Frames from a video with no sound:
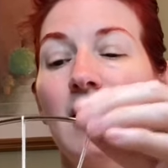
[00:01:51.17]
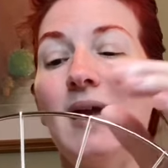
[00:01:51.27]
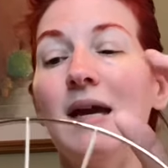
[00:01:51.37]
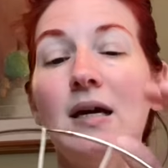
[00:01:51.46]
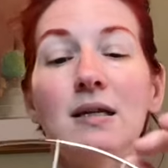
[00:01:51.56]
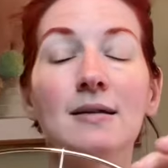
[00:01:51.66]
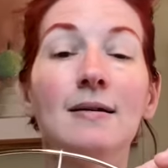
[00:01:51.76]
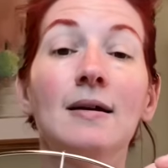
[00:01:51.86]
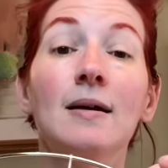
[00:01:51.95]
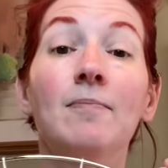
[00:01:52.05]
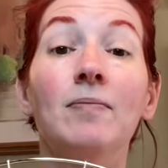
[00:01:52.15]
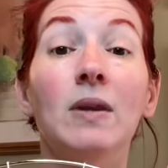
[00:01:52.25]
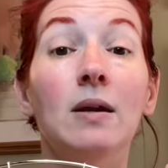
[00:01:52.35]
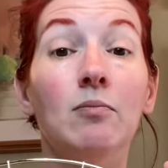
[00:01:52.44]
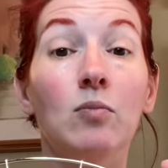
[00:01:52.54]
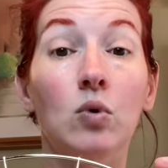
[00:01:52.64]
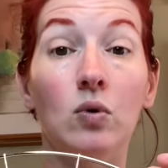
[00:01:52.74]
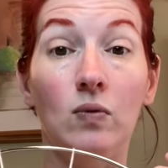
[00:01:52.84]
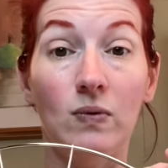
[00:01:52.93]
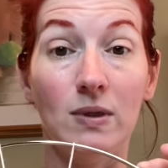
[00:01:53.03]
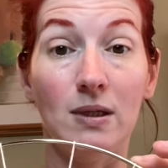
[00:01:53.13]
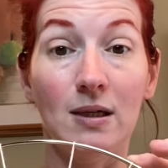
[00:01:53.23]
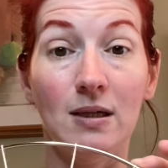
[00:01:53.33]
and it moves.